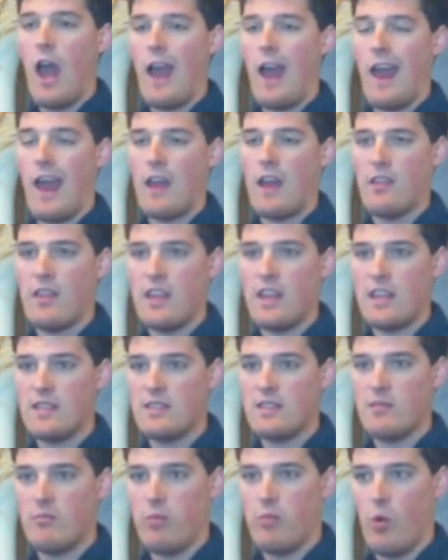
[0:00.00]
I, I think
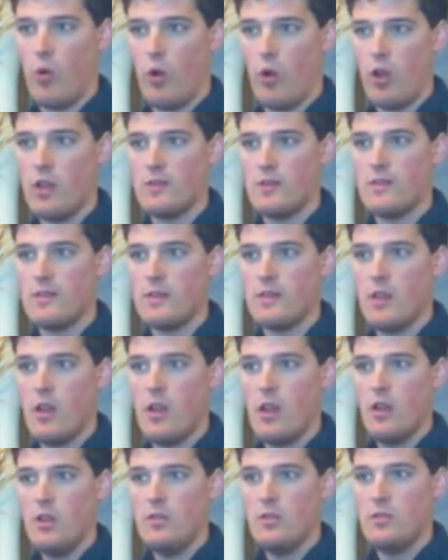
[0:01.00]
it's important
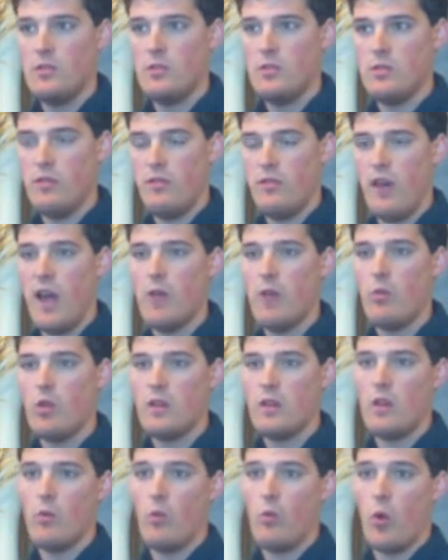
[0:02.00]
to, to find
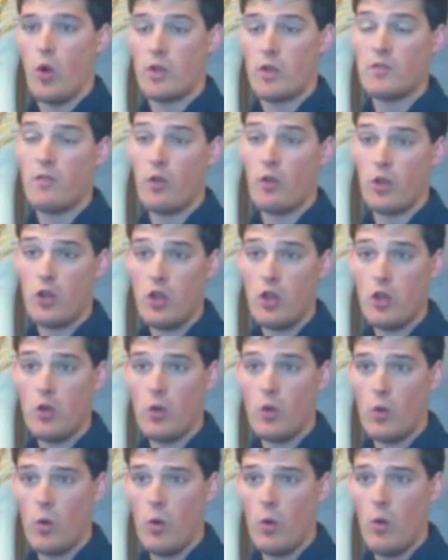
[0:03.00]
what works for you